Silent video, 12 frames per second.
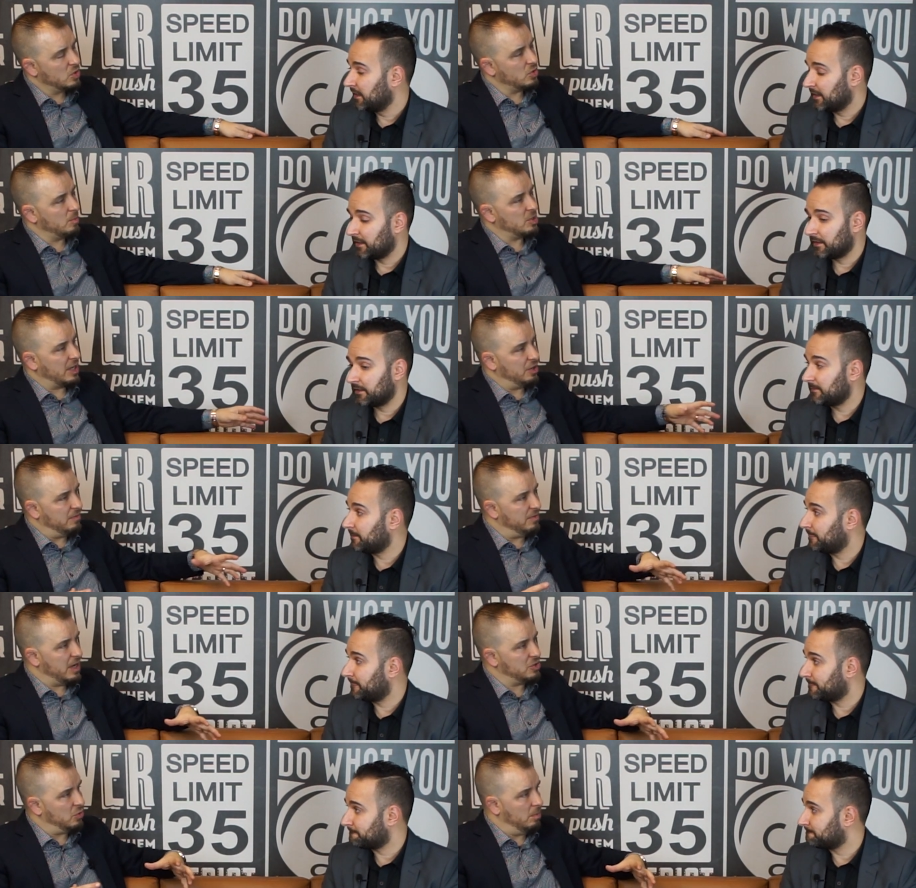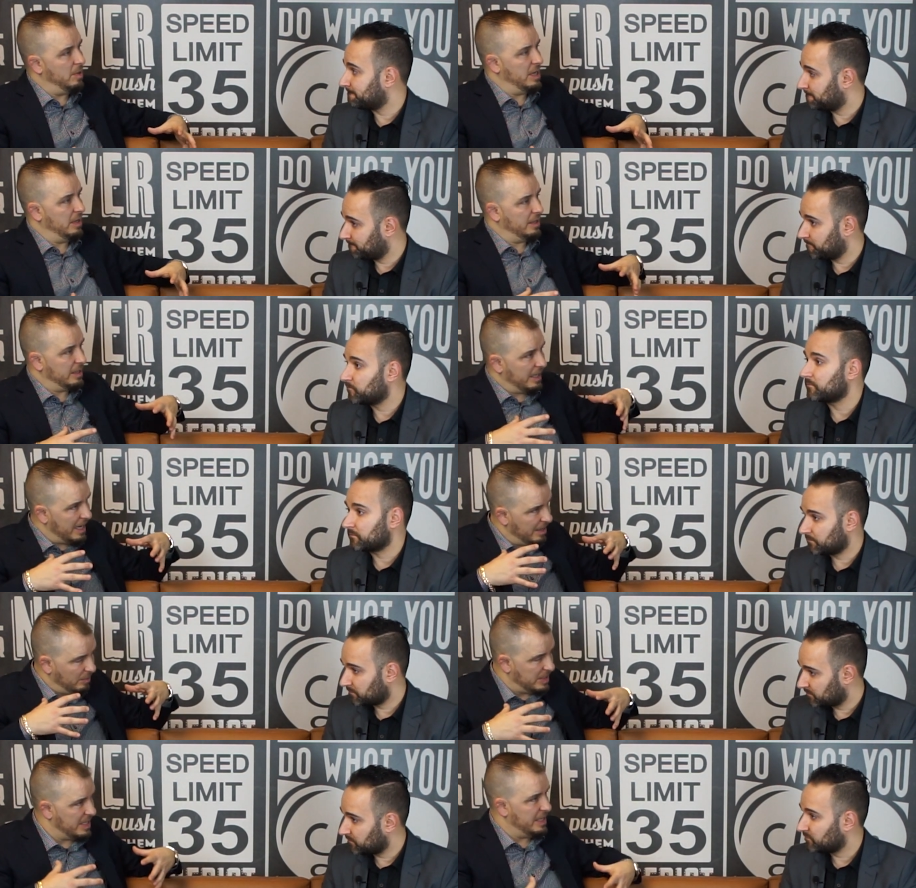Speaker 1: So it was almost like your foxhole buddy, like the guy that
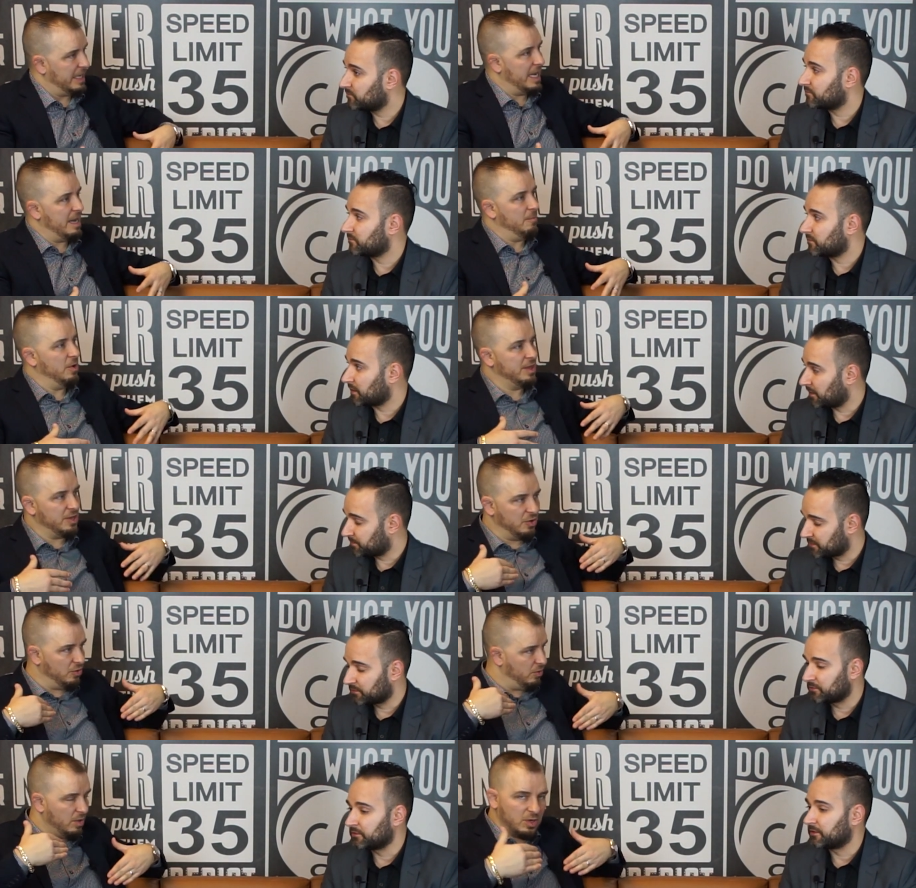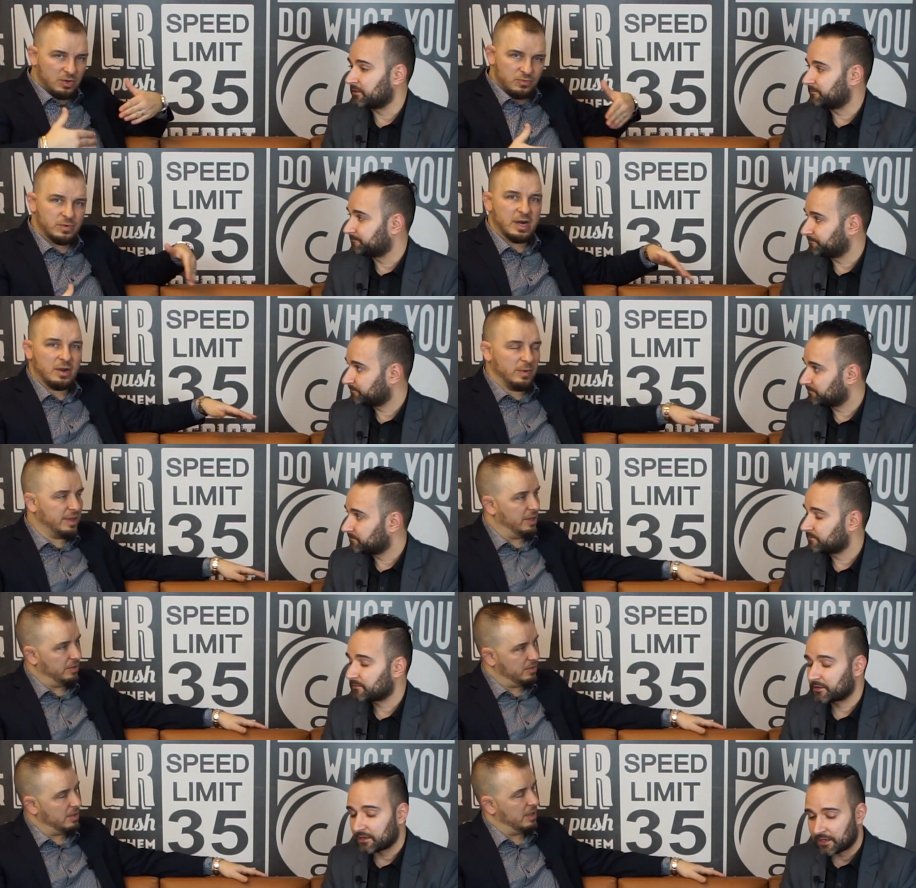was in the game with Absolutely.
Speaker 2: you, running with you.
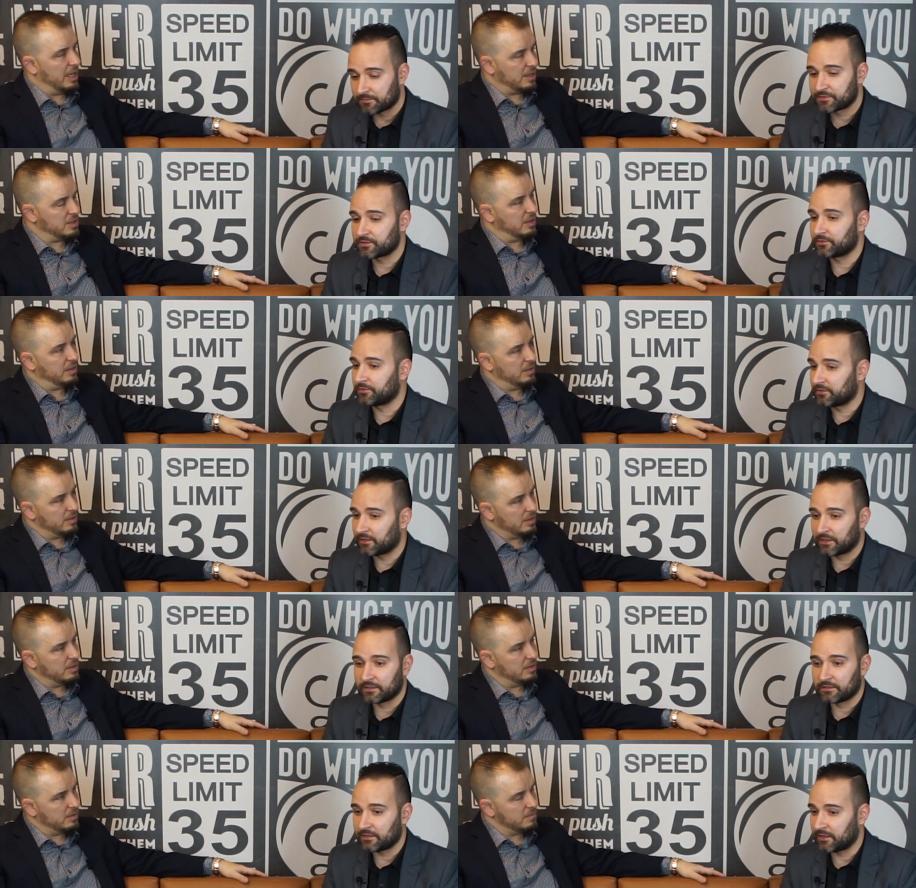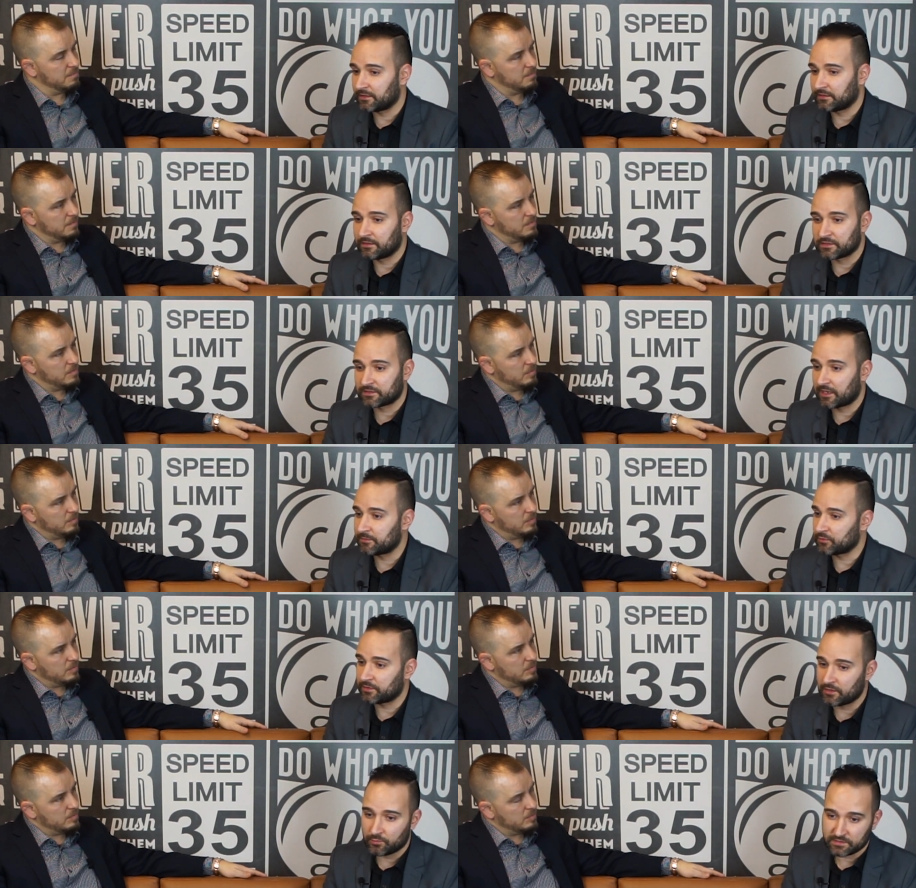Absolutely. Excellent. And and there's times when
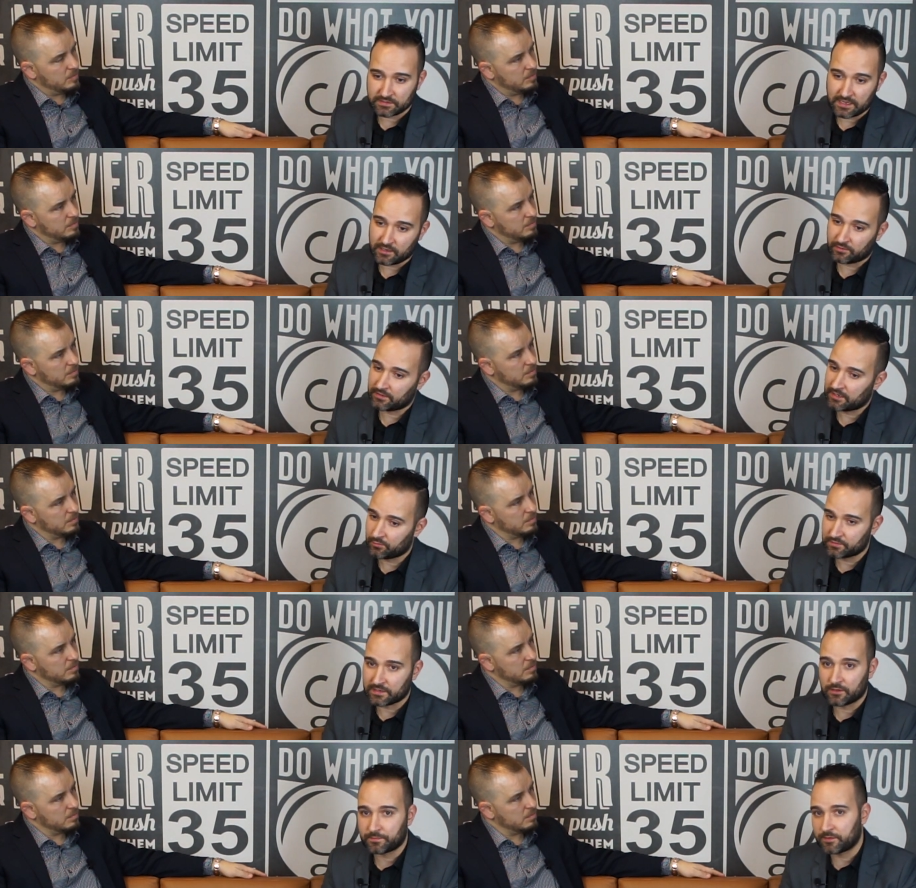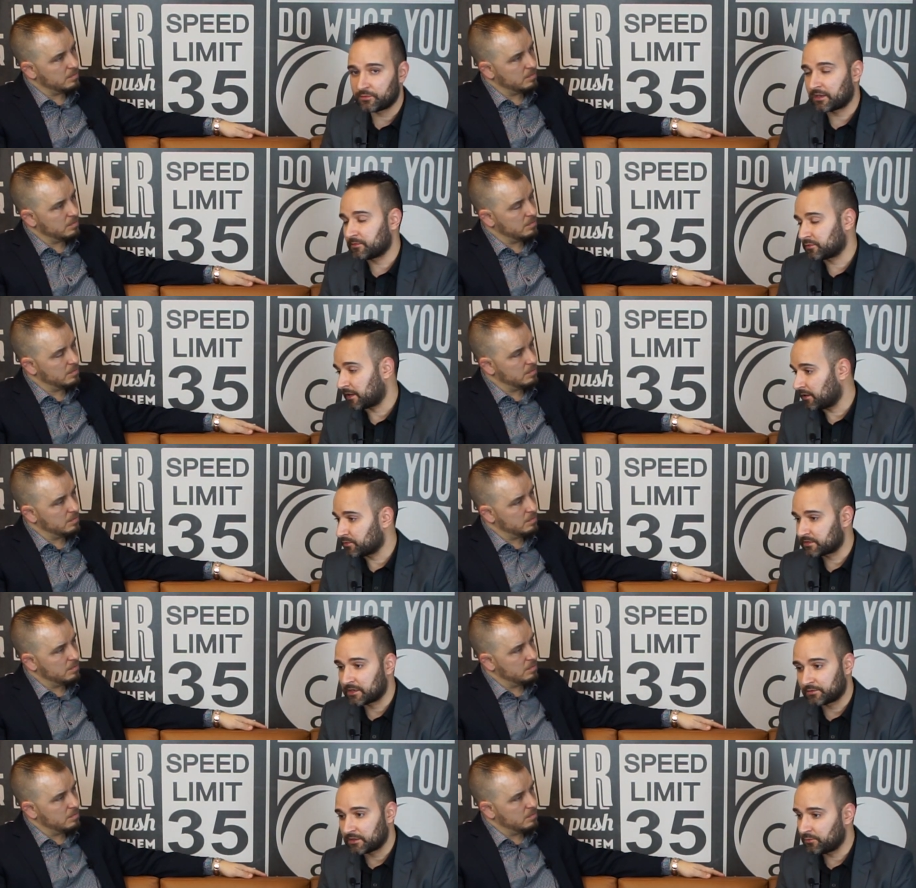he was down, I was helping. With Times when I was
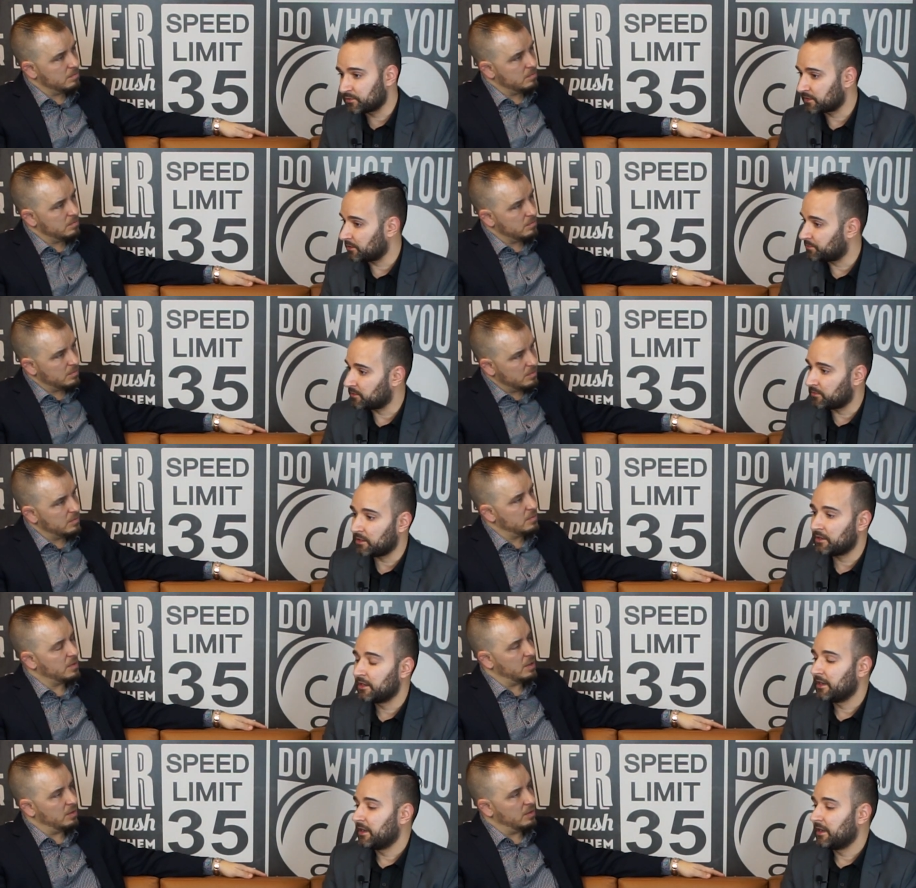down, he was helping me